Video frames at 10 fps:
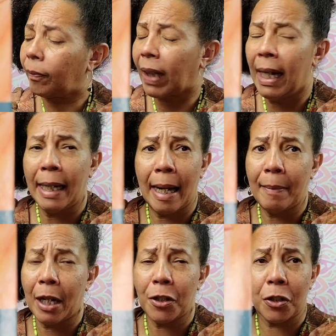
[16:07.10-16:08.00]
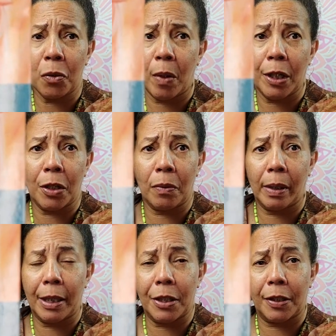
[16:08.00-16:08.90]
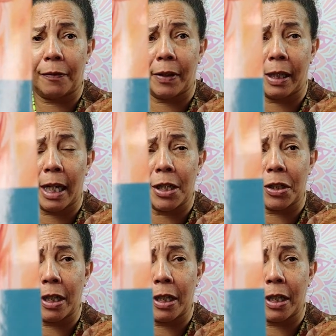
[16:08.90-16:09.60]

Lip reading: and I'm not sure what your religious affiliation